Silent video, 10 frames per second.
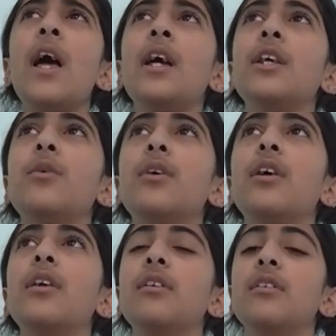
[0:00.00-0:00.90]
You
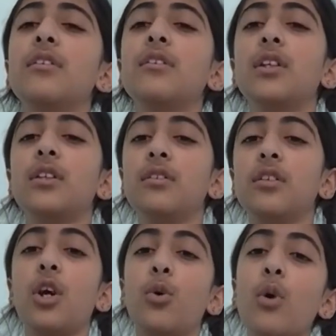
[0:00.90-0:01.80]
can
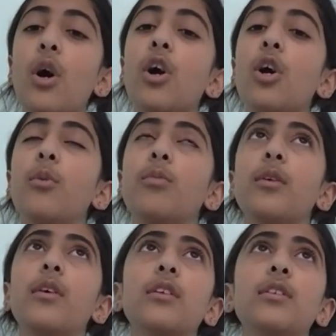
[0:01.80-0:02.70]
go home and you
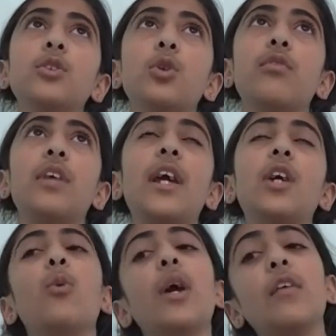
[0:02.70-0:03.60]
can sort of
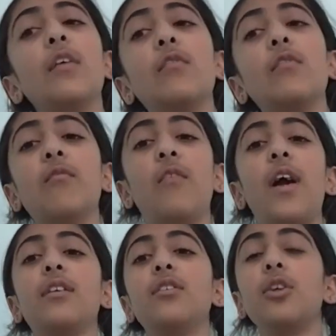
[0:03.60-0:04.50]
take away from
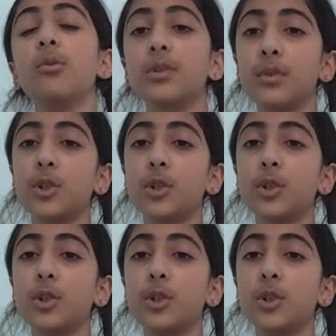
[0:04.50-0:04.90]
that and do some